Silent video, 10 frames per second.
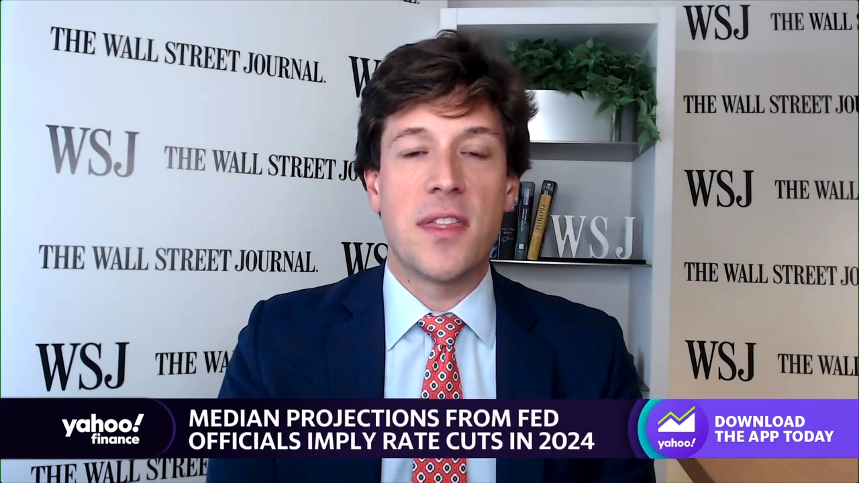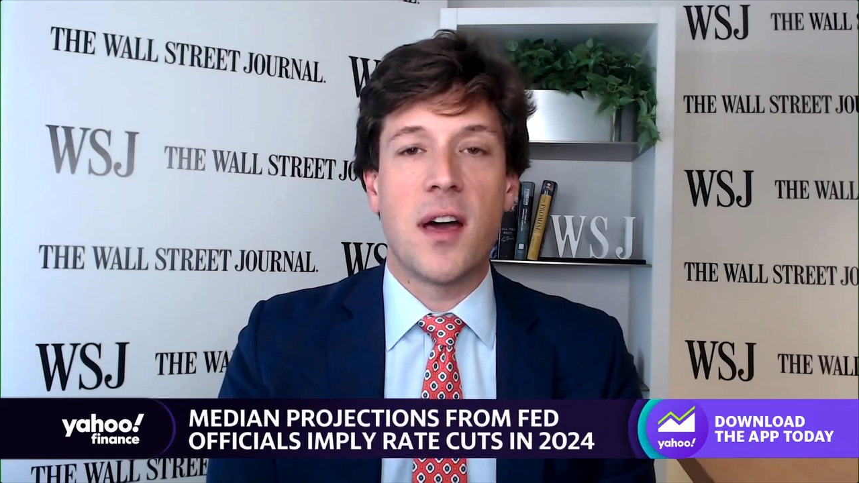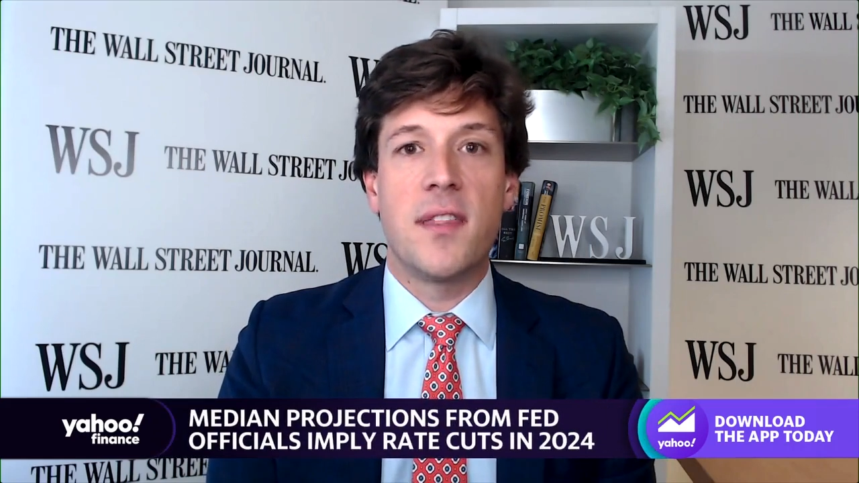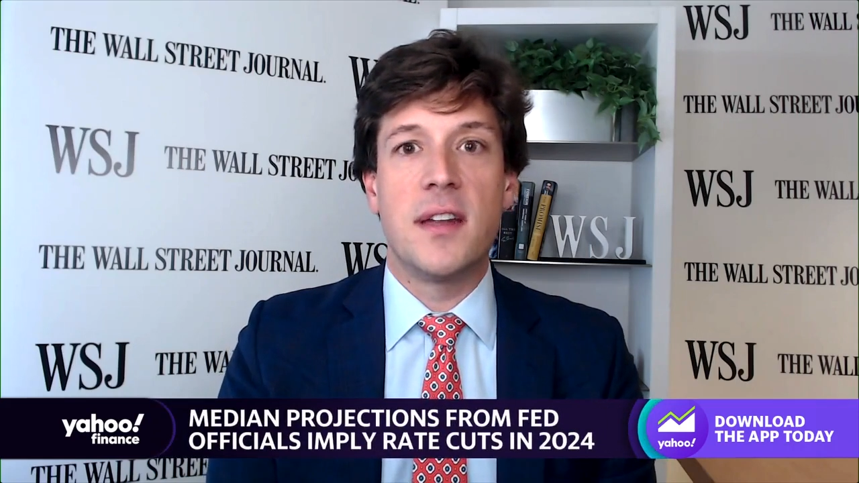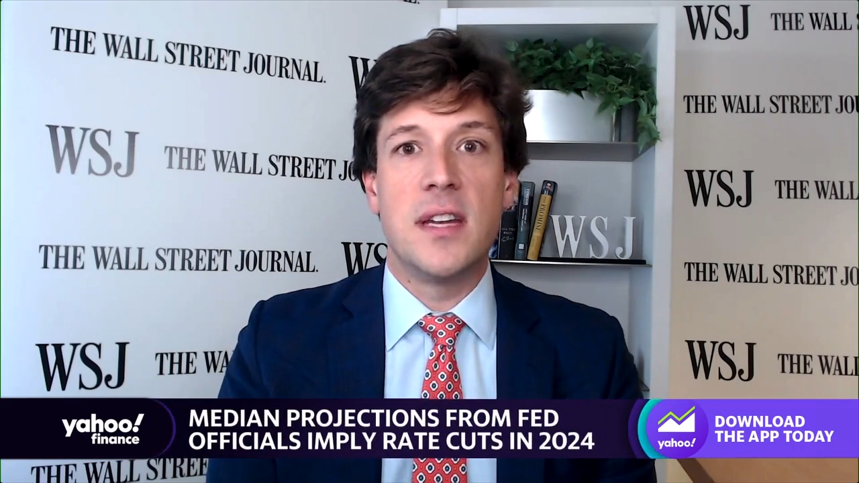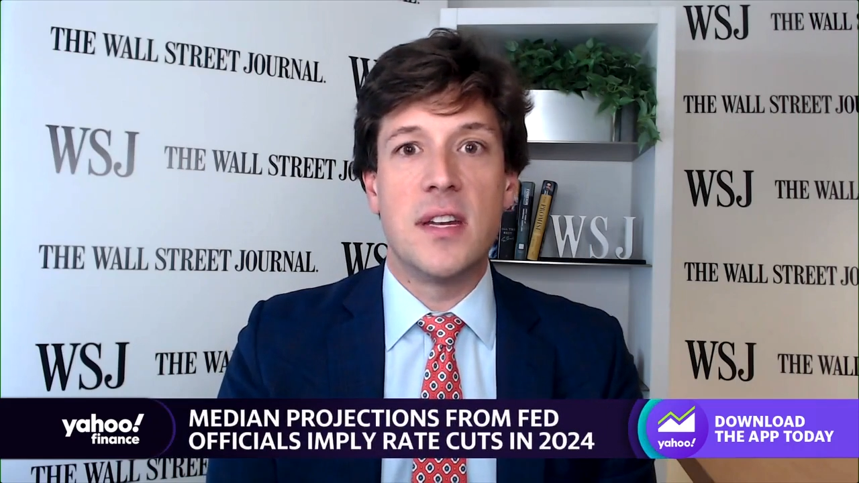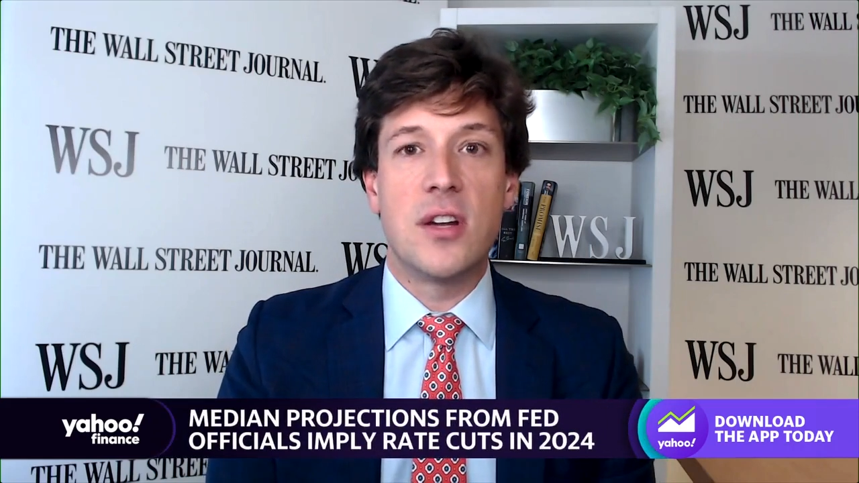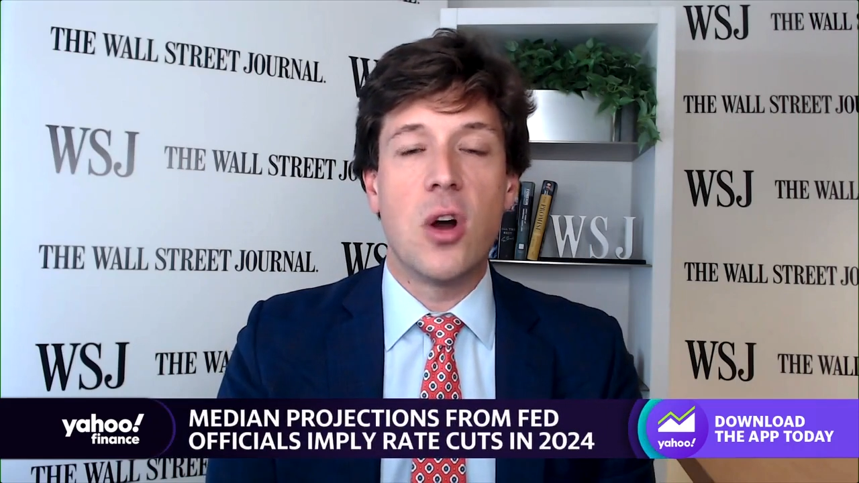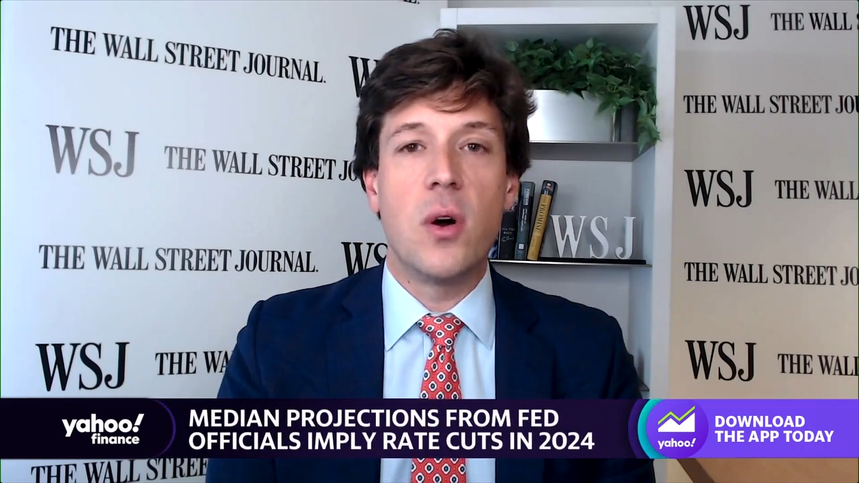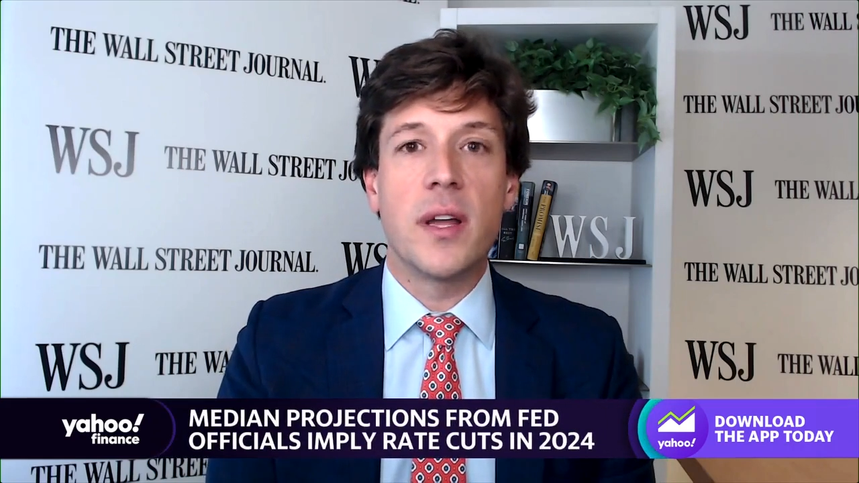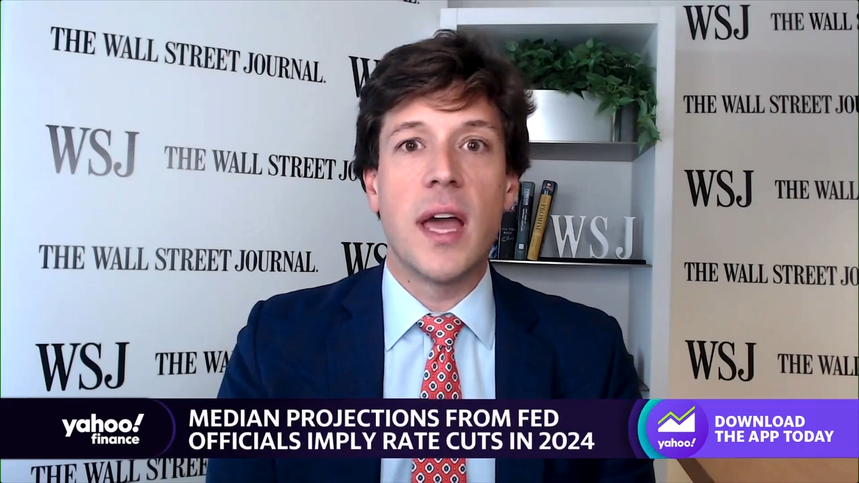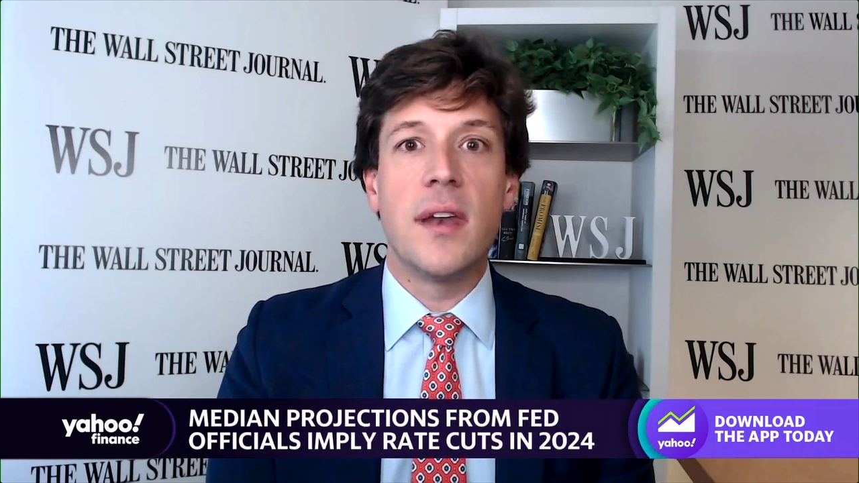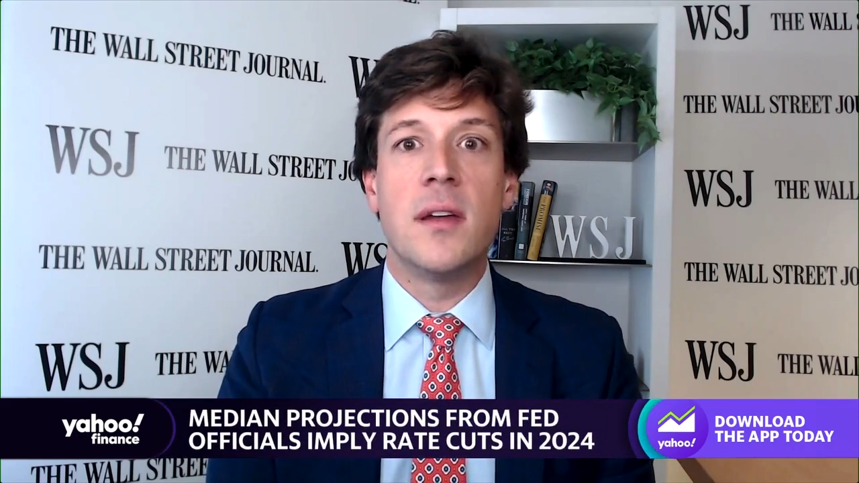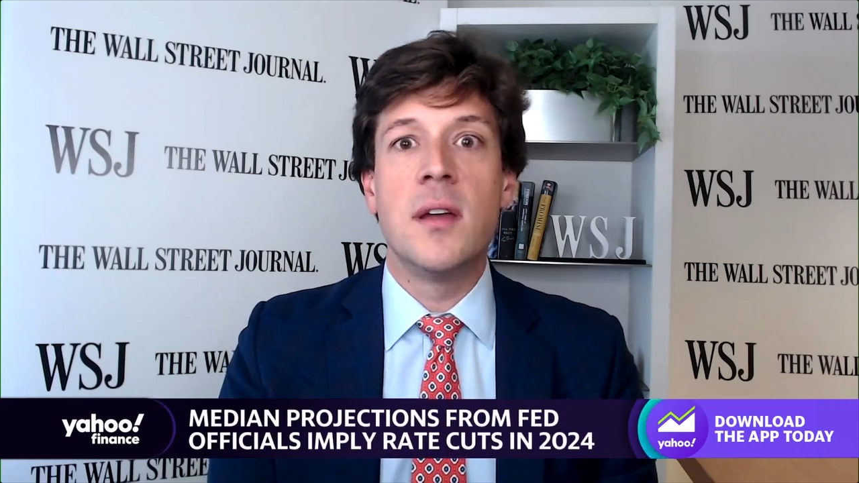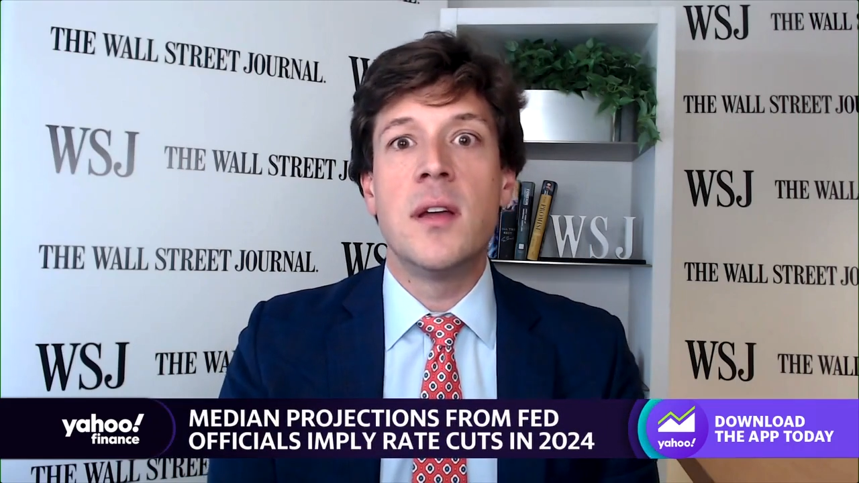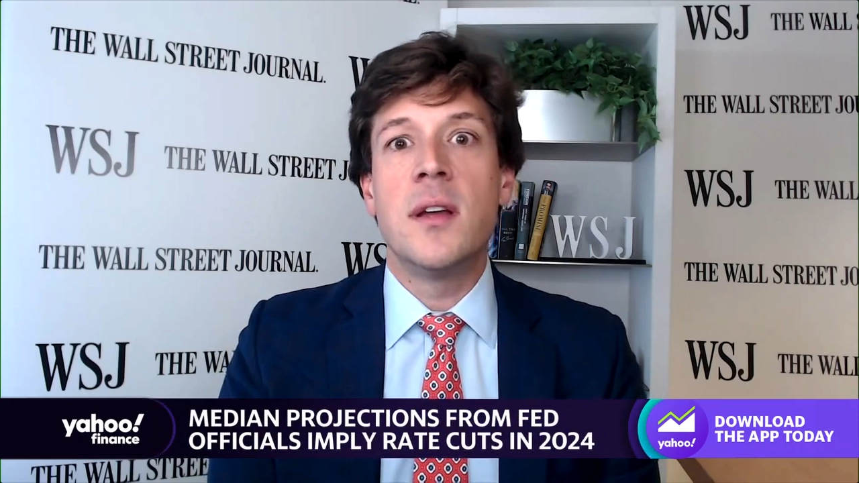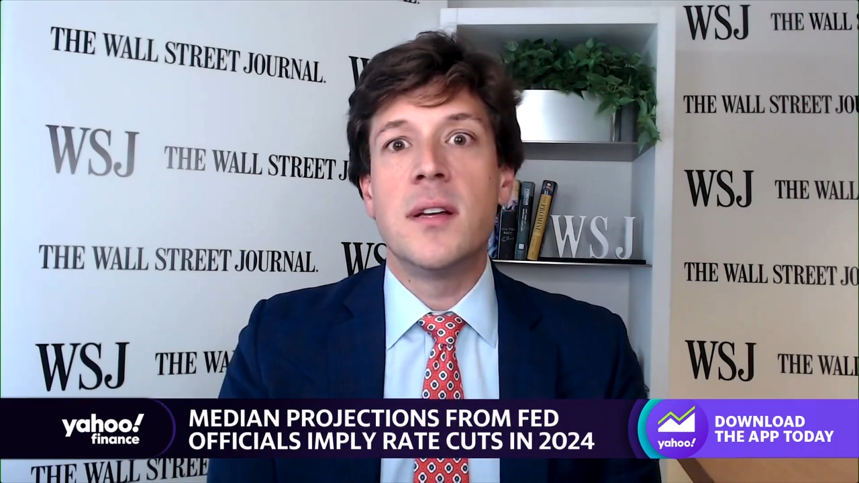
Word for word: thought they'd need to go again,